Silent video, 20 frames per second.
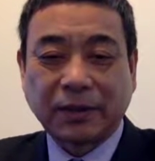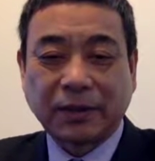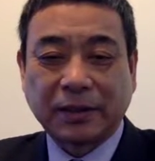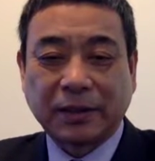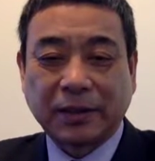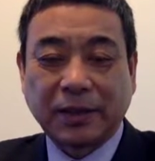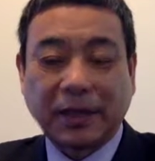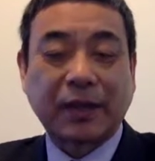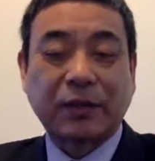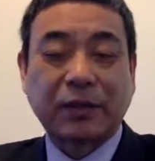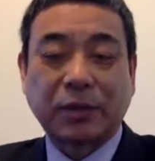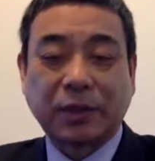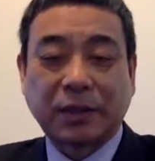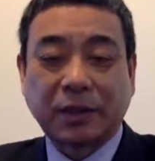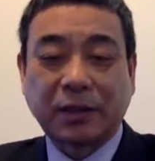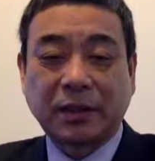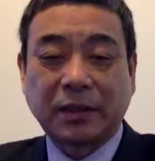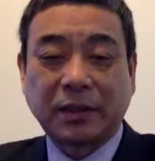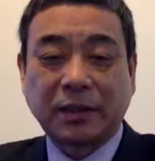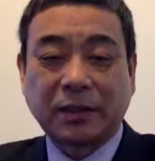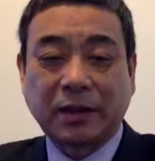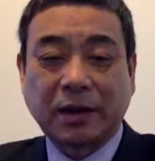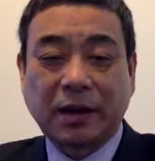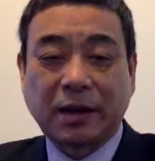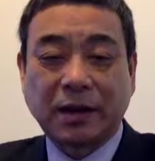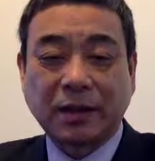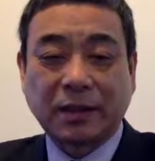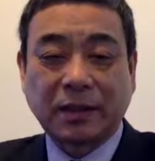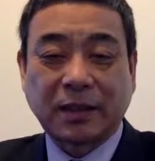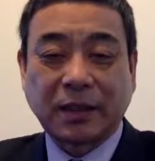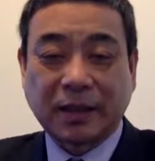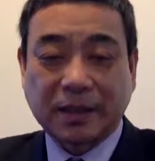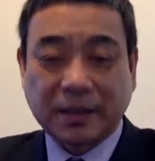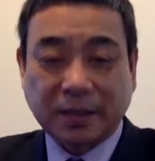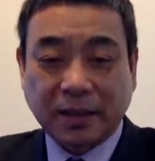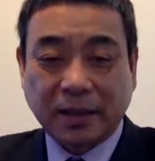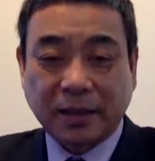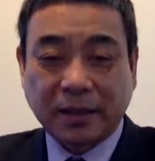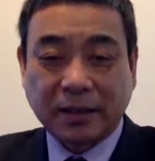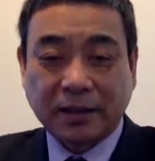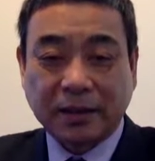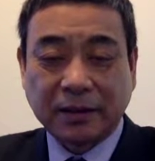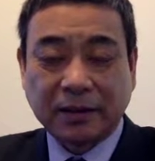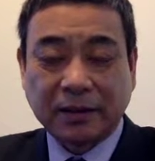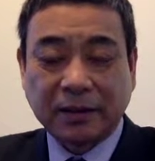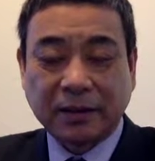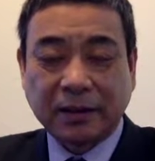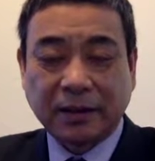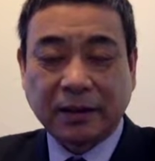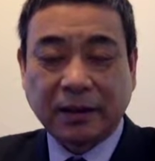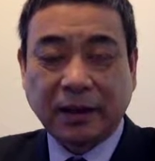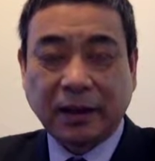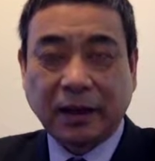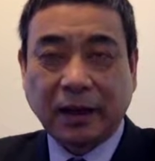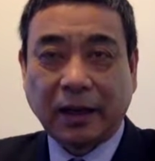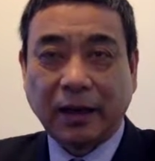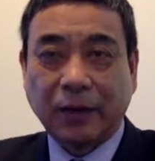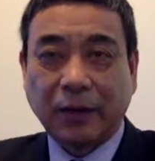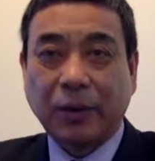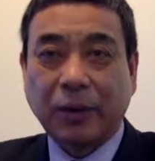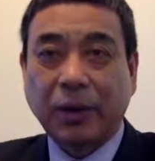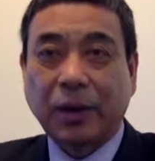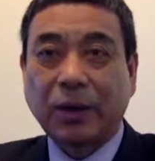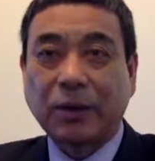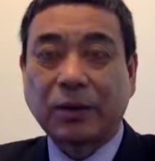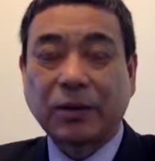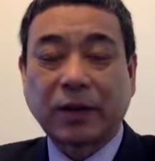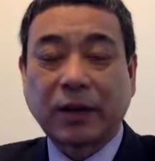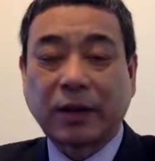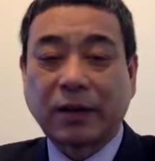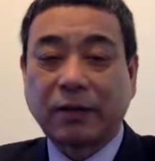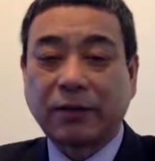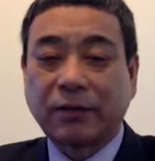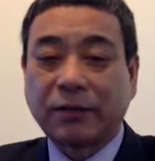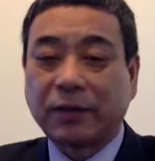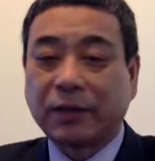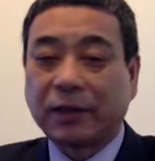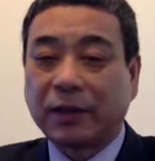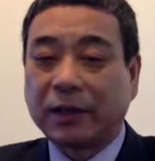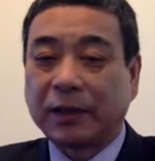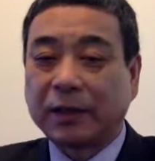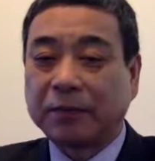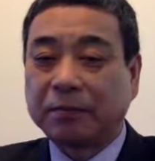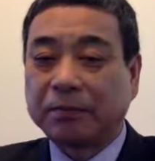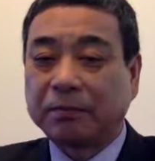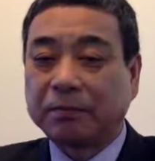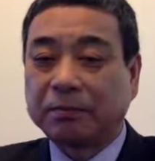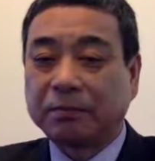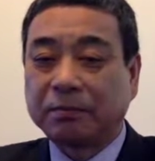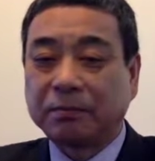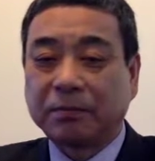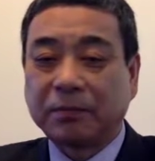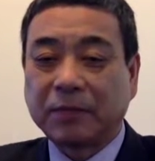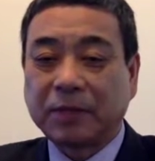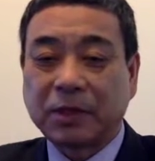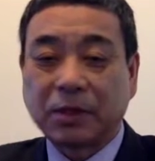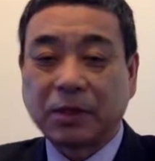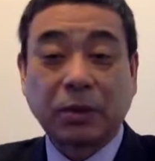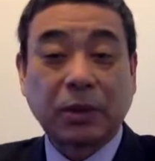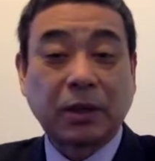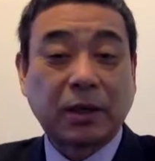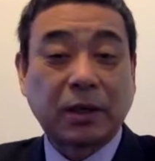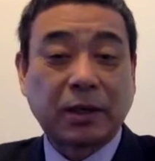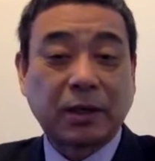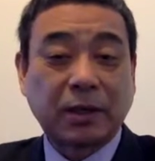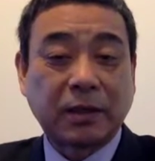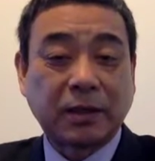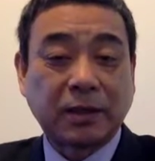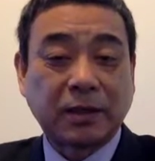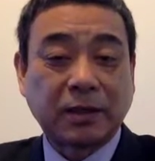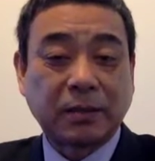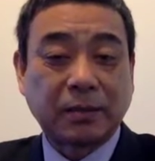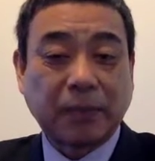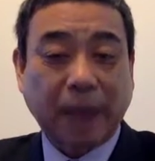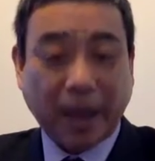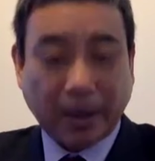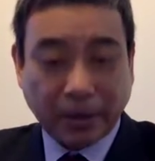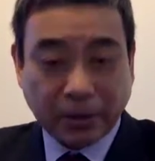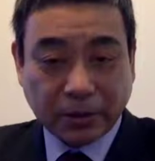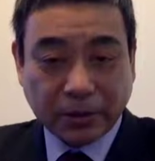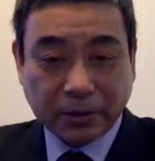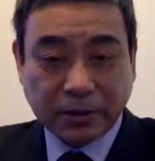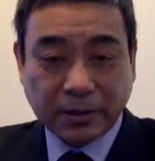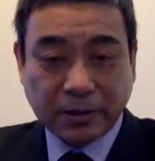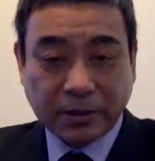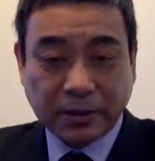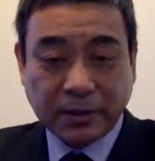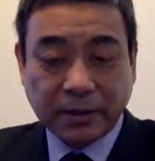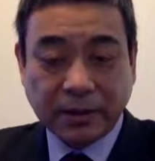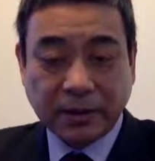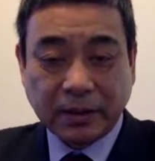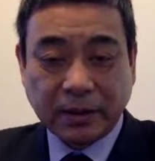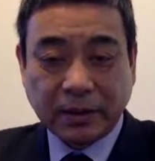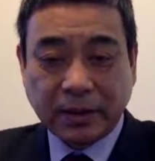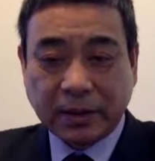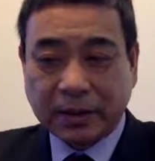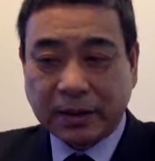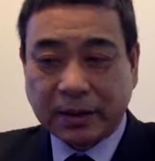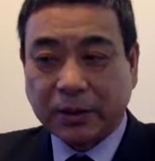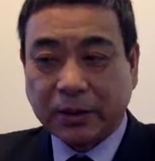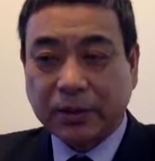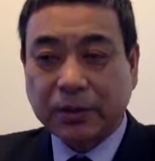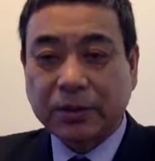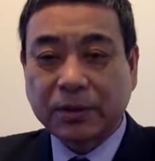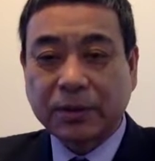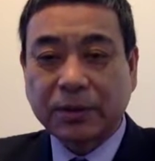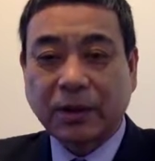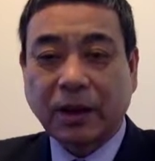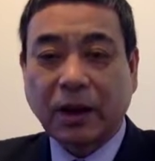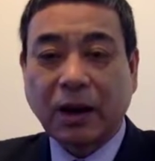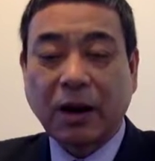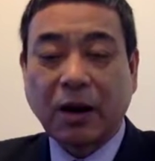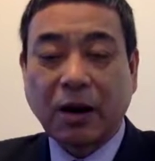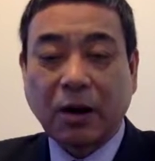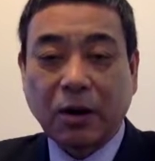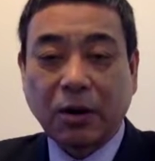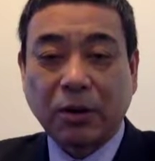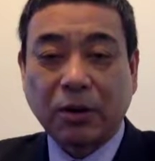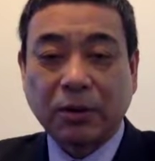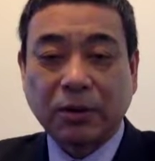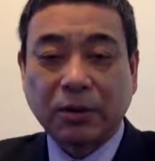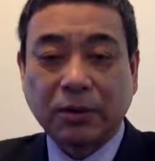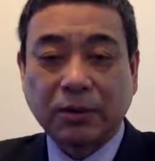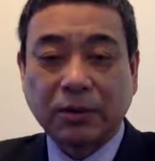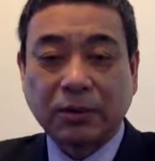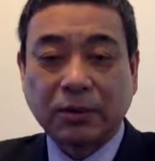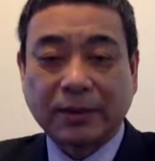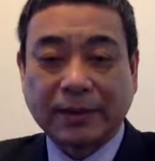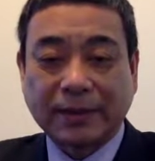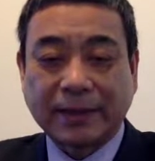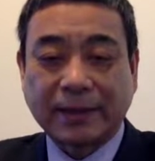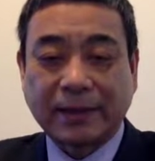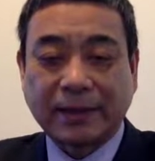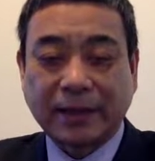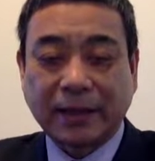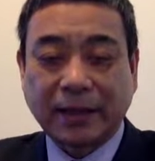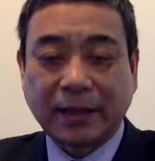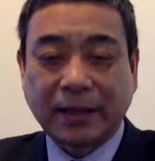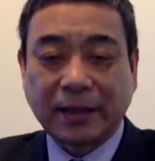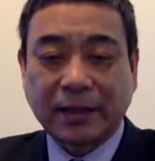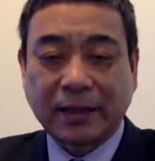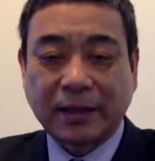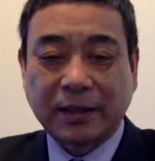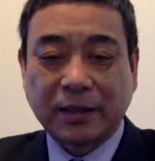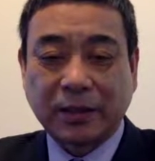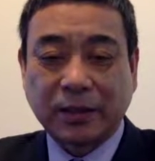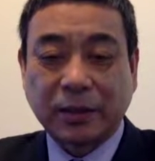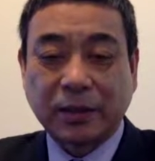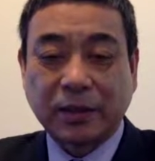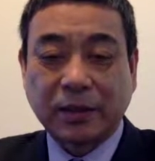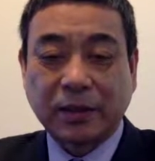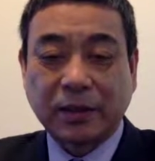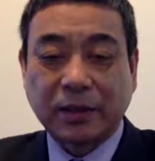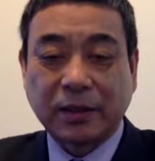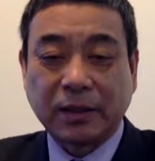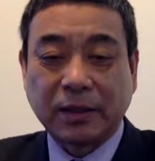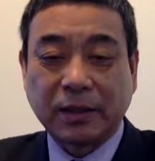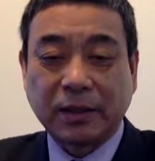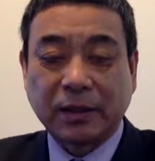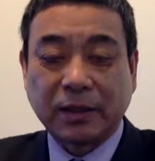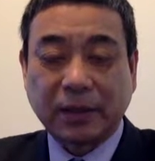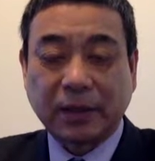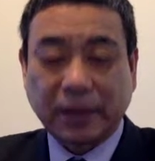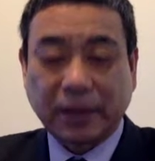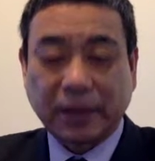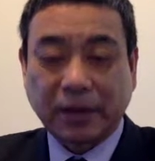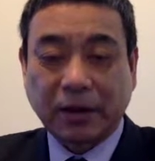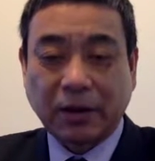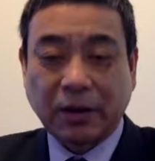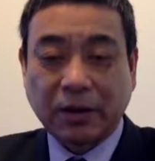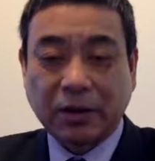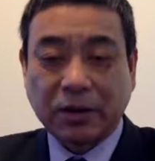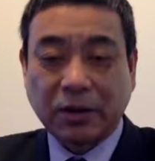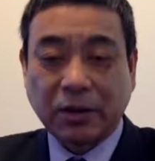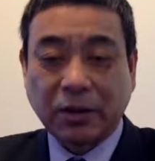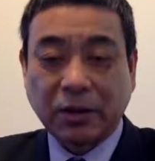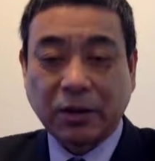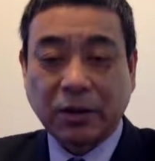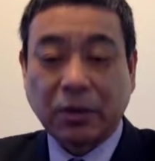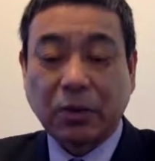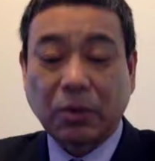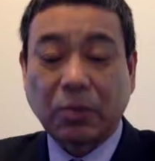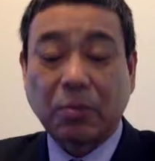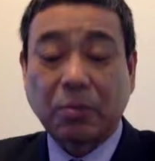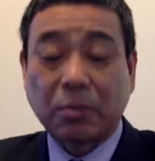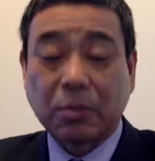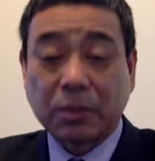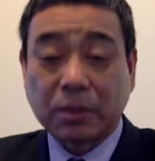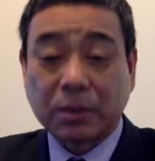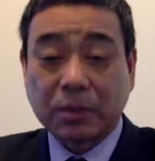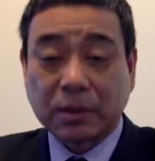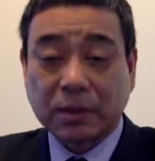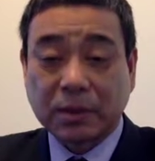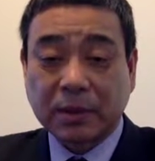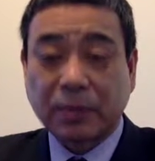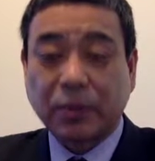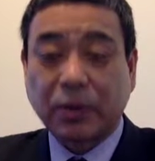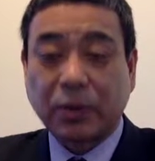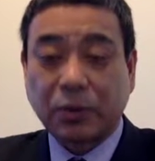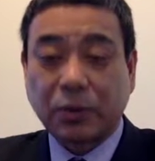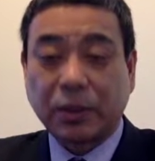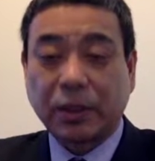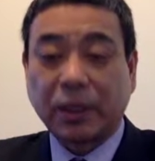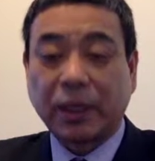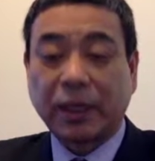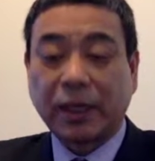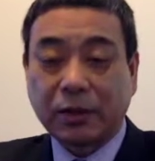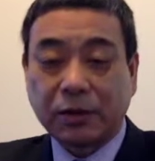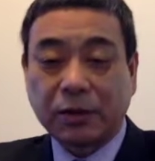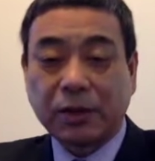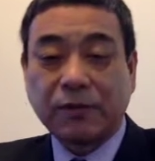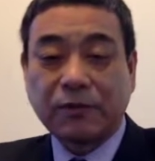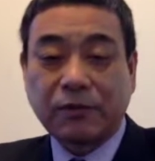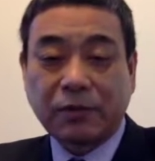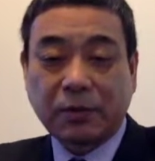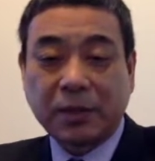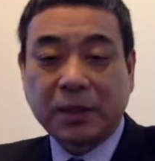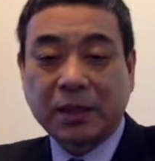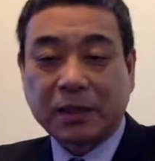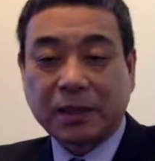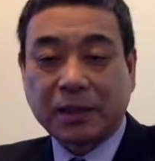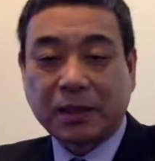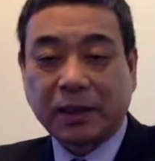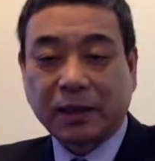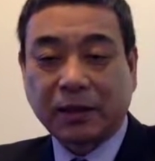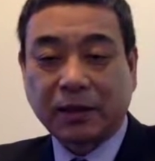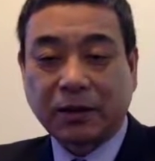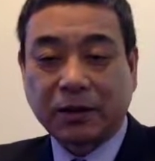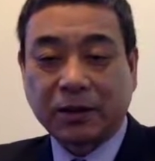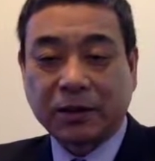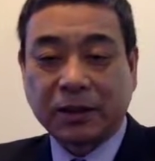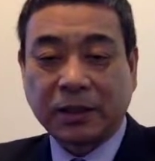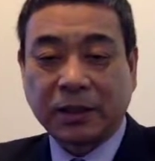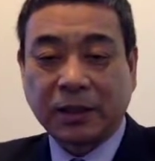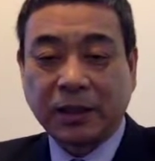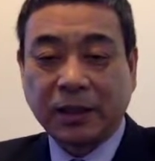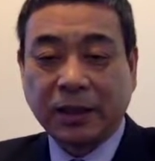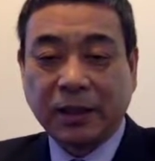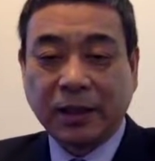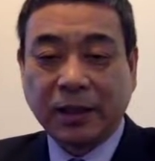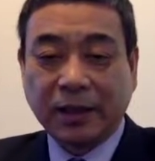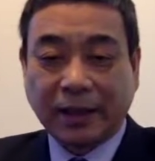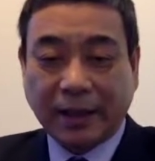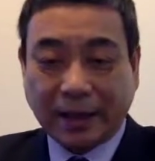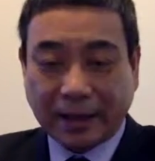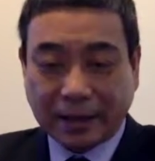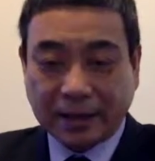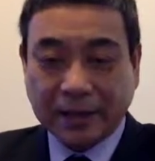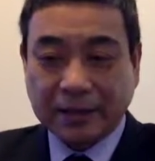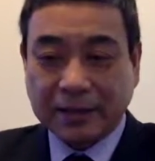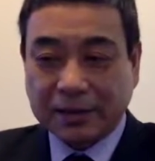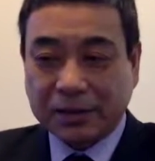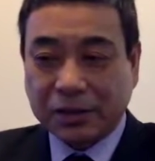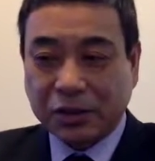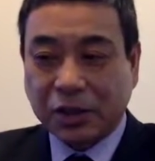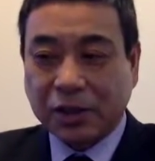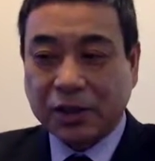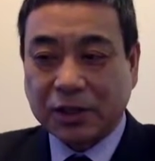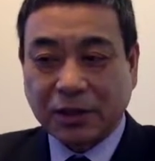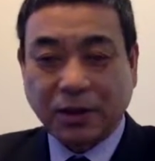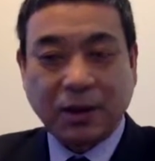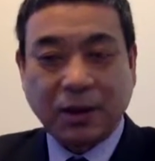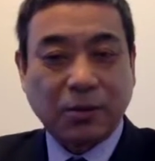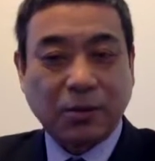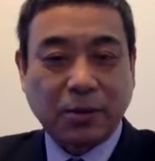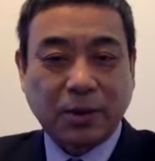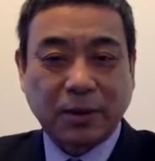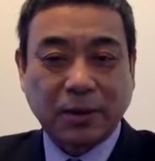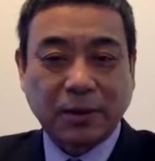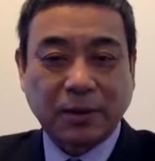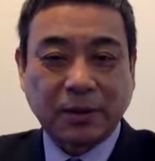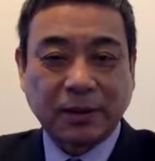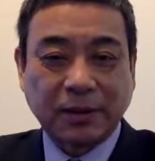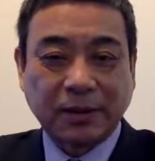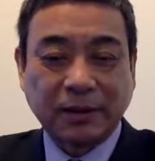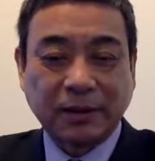electric cars, Tesla, and we also have solar panels. Those are all things that using technology or somewhat related to information technology that has changed our world.